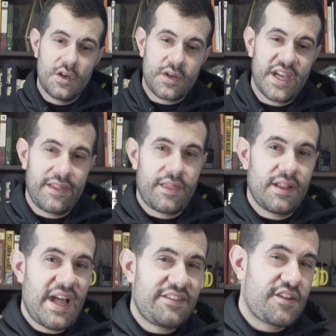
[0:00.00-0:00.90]
Okay, the
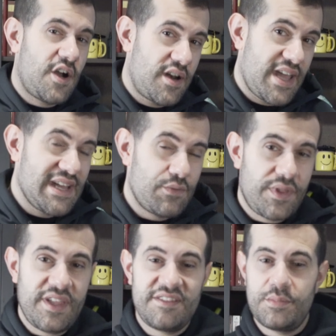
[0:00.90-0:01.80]
last con I have with
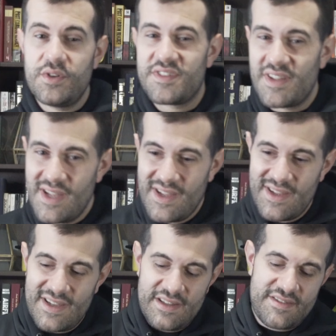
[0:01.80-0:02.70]
these boots,
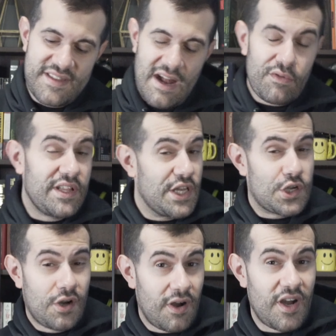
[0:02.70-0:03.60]
it's not really a
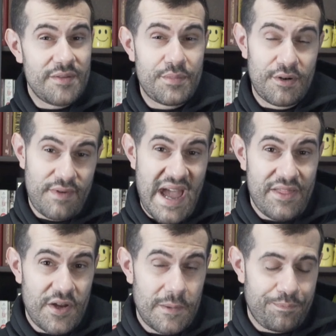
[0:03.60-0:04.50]
con, but
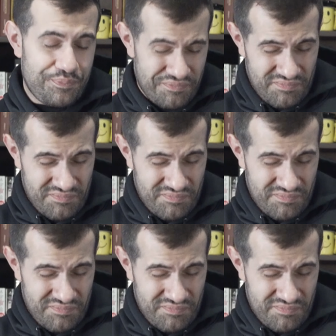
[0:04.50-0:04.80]
rather